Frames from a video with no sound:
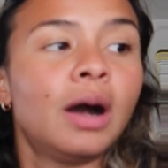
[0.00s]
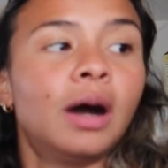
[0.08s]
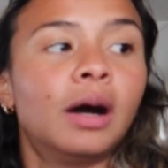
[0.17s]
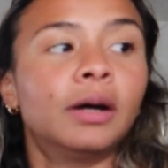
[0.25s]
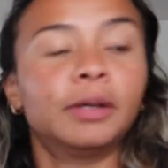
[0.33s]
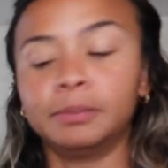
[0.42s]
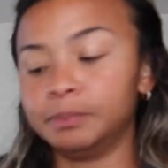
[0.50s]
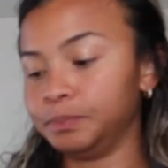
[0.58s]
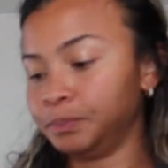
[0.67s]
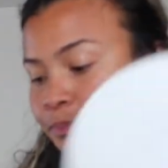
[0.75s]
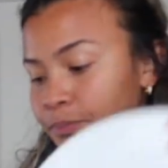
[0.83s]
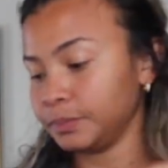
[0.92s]

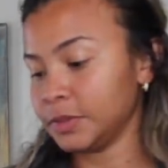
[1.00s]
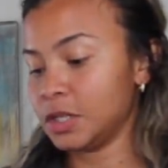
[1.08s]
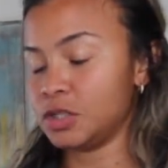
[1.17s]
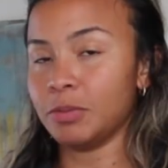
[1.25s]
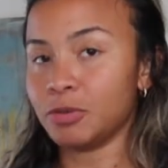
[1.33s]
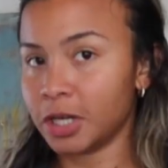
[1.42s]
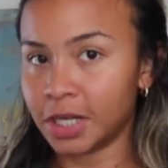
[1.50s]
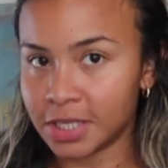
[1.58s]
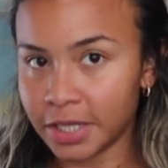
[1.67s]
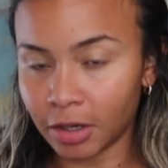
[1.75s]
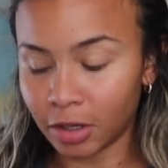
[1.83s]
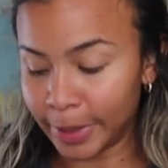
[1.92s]
So I'm trying not
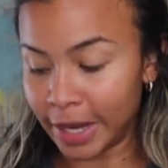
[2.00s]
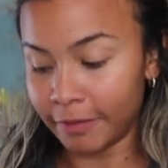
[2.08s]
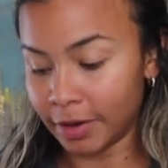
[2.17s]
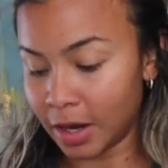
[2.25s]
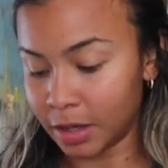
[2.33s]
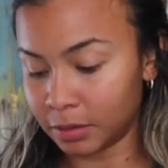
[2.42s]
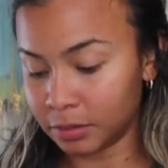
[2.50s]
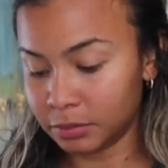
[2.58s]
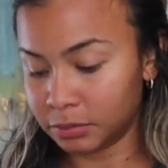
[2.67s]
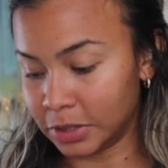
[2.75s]
to eat all my avocado.